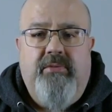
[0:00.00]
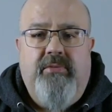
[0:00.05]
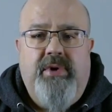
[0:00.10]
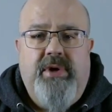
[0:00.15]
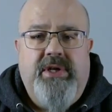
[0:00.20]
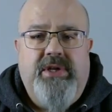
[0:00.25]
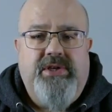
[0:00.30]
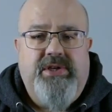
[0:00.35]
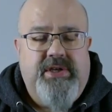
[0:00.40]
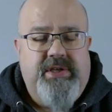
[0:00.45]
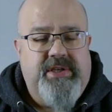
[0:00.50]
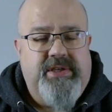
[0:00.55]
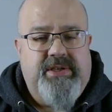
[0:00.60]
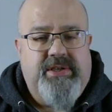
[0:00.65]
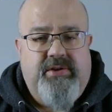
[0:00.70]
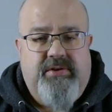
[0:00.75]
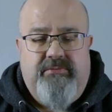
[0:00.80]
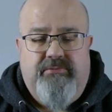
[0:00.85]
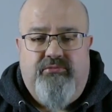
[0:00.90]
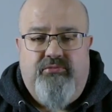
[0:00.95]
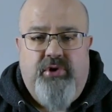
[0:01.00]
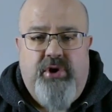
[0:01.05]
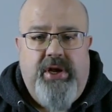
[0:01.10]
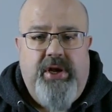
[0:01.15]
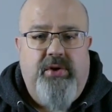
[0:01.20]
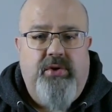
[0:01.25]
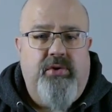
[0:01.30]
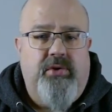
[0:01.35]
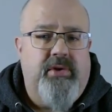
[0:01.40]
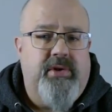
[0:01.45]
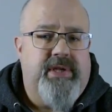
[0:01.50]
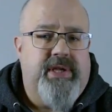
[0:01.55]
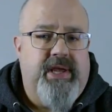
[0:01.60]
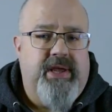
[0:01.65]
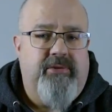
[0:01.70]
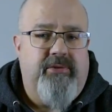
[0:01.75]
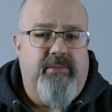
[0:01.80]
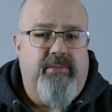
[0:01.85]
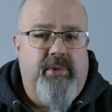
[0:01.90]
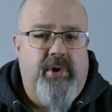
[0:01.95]
which is pretty cold
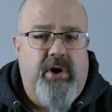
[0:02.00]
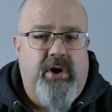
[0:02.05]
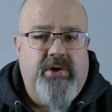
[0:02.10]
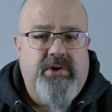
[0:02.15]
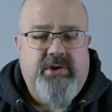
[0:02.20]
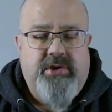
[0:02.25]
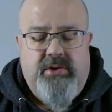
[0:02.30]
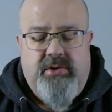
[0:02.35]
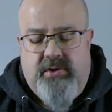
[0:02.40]
here in March.